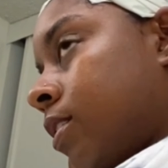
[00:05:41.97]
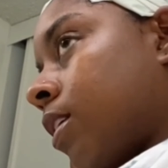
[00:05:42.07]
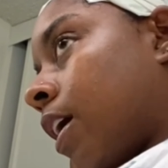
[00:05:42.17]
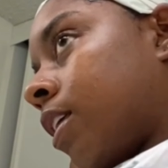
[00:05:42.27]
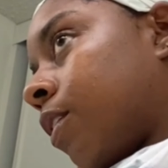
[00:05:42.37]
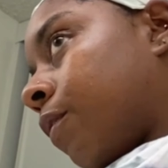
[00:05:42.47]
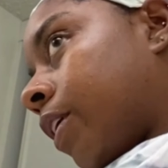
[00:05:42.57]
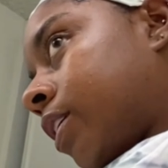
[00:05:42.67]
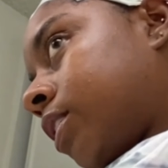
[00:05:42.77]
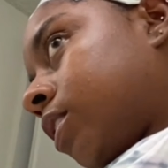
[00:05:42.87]
tie the
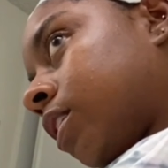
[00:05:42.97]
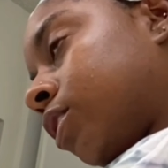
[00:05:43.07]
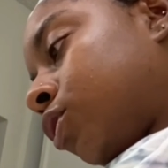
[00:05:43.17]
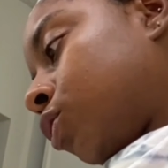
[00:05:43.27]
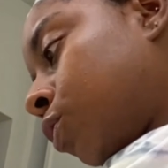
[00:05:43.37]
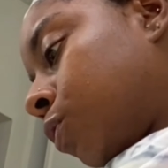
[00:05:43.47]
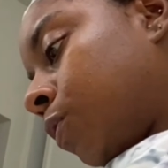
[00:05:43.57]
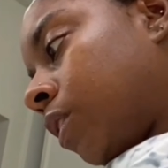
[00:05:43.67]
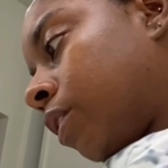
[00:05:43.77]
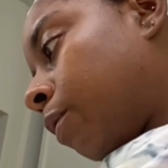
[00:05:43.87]
rest
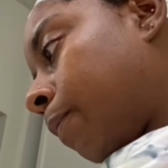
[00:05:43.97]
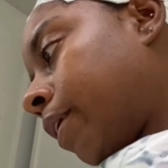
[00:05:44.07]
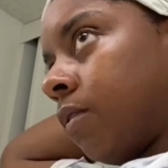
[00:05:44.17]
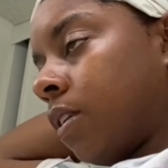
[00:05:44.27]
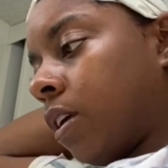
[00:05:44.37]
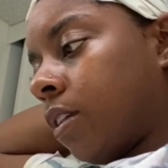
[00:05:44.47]
into a little bundle.